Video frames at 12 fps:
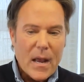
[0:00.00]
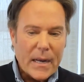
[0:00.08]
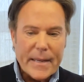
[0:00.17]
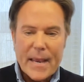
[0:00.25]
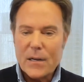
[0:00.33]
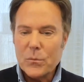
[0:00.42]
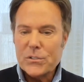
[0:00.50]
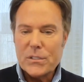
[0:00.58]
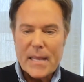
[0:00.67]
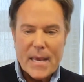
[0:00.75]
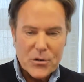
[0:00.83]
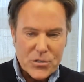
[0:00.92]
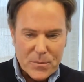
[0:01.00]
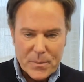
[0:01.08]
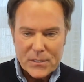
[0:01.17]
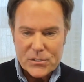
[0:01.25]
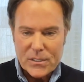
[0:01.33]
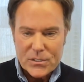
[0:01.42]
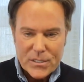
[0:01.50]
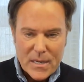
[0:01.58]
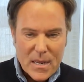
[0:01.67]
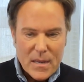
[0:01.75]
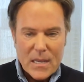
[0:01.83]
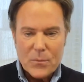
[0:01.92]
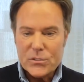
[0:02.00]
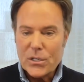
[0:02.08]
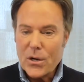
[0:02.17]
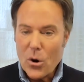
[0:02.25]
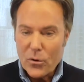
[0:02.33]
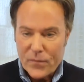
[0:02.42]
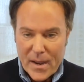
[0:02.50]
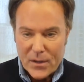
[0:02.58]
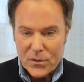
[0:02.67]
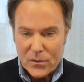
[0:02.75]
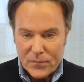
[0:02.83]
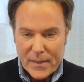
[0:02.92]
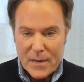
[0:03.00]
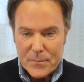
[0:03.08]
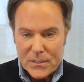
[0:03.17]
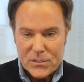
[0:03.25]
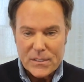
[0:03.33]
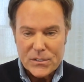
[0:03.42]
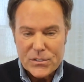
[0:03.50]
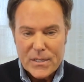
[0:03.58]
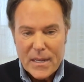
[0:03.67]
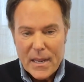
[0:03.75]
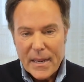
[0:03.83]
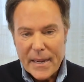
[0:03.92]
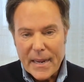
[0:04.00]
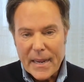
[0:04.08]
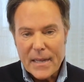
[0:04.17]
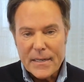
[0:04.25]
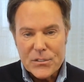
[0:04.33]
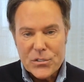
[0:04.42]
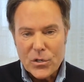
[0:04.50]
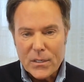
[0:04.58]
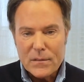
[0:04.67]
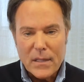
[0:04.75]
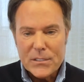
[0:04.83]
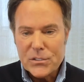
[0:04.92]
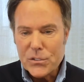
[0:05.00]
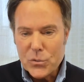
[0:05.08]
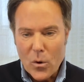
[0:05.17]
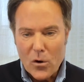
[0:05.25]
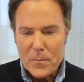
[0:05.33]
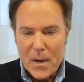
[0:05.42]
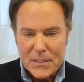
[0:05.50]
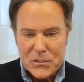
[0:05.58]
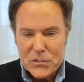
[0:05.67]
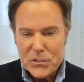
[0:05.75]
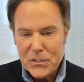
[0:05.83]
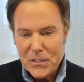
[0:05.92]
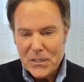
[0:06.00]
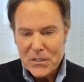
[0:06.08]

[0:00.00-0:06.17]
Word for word: Again, it was in the energy business. He was a co founder of that business, and it took less than 12 months.